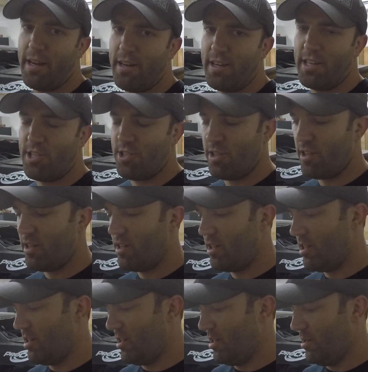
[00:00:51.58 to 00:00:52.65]
initially.
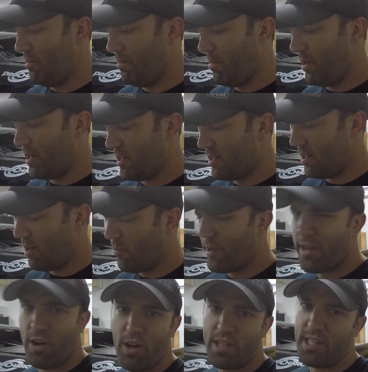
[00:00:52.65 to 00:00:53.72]
But we
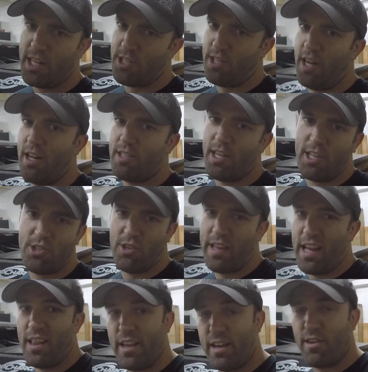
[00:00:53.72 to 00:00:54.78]
can all touch on
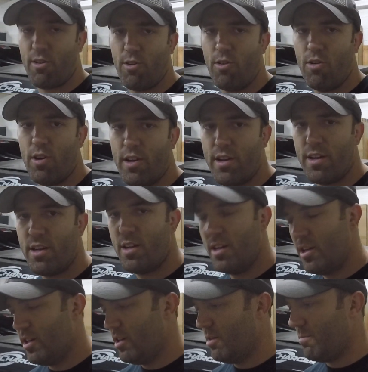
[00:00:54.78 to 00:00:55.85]
that later on.
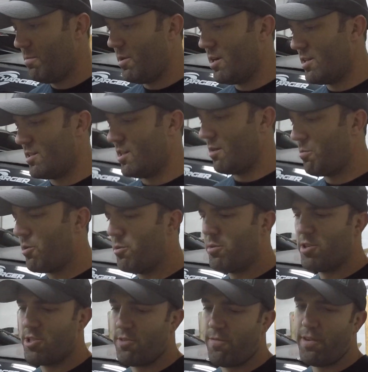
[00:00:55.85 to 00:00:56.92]
But pretty
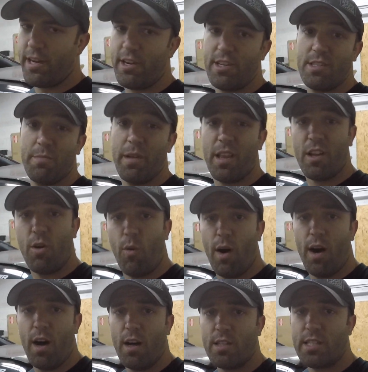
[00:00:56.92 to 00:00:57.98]
much figured it's been a little
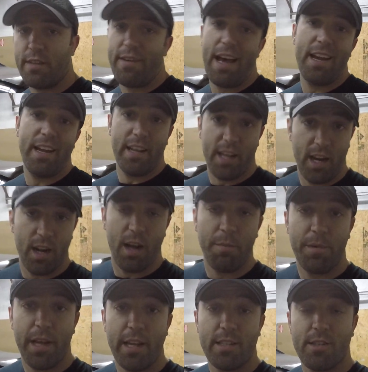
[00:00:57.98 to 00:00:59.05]
while since I've had any kind of
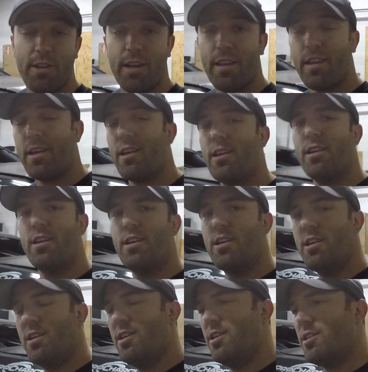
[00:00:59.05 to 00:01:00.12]
updates or anything.
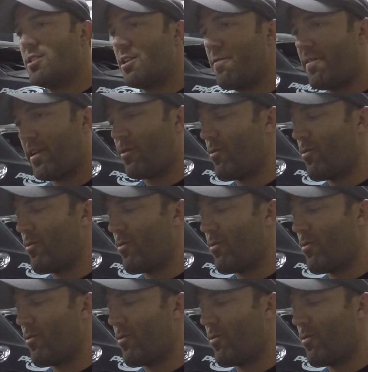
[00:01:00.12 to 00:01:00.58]
So I figured,